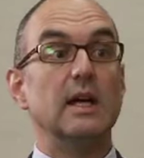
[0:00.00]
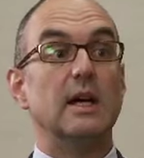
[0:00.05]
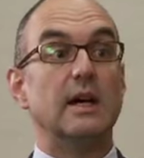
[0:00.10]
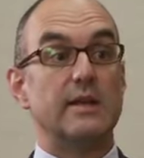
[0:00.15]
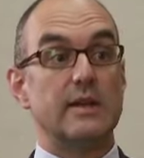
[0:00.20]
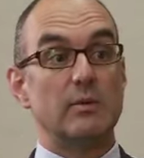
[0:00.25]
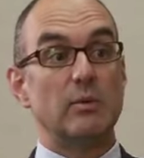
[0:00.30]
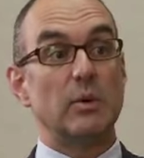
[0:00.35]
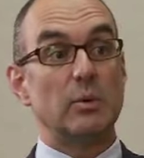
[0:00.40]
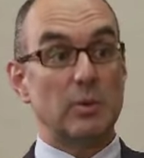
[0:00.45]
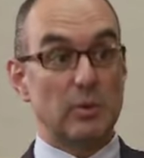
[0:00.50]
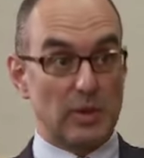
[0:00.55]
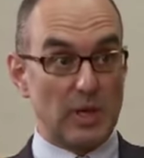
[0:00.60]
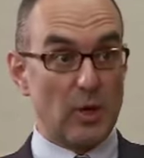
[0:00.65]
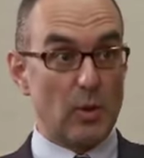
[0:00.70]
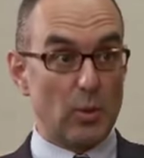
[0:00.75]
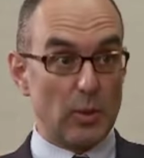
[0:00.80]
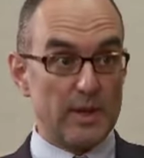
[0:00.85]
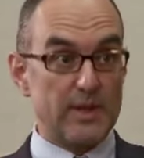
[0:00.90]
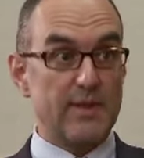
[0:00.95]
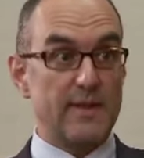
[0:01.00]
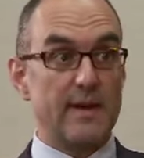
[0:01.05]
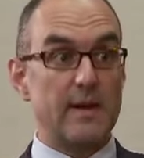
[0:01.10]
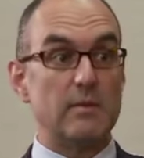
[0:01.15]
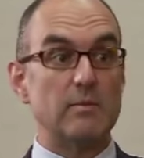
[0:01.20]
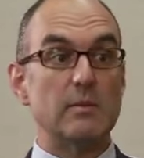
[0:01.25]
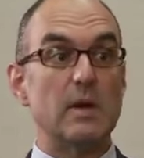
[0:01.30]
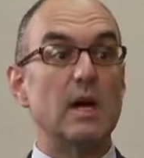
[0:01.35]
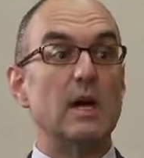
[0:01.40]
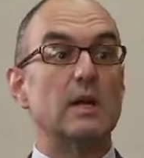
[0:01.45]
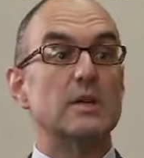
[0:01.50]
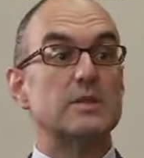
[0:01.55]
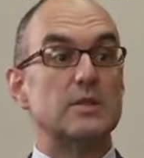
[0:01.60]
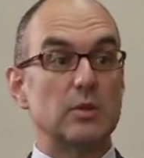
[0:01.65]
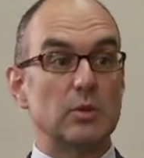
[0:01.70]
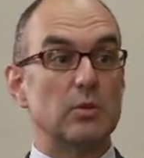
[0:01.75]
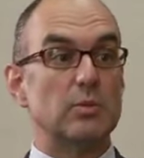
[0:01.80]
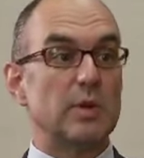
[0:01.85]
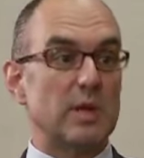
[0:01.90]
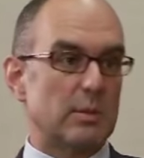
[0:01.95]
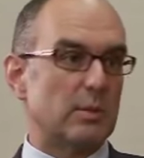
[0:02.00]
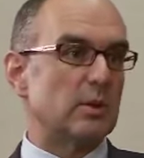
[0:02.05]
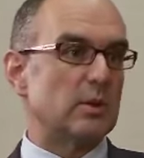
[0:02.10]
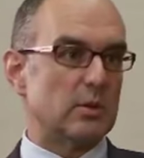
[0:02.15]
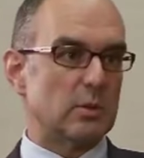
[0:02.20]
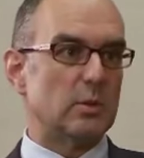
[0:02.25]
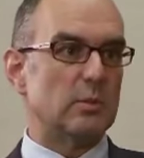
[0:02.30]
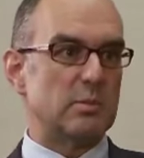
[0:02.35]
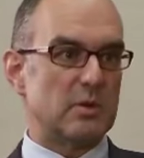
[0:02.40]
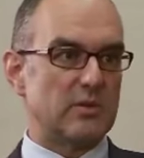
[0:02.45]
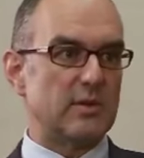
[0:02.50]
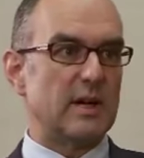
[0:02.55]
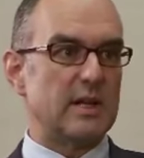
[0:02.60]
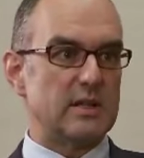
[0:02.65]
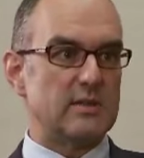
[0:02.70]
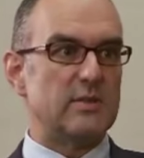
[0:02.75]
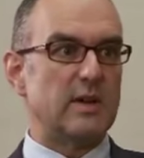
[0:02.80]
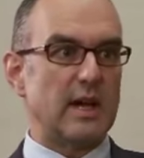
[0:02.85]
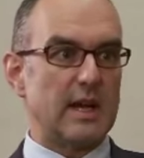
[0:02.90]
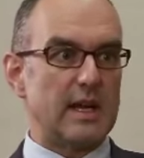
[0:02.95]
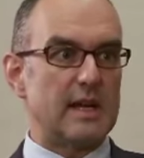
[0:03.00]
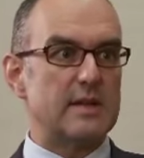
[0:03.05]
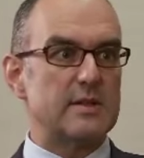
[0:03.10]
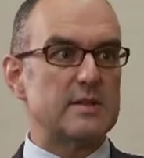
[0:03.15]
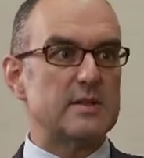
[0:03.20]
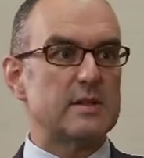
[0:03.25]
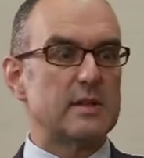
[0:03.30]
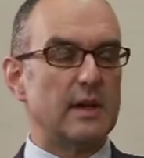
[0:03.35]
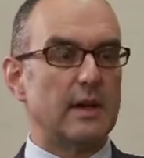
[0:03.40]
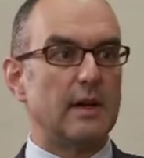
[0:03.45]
And then we will go with them to people who will provide the finance.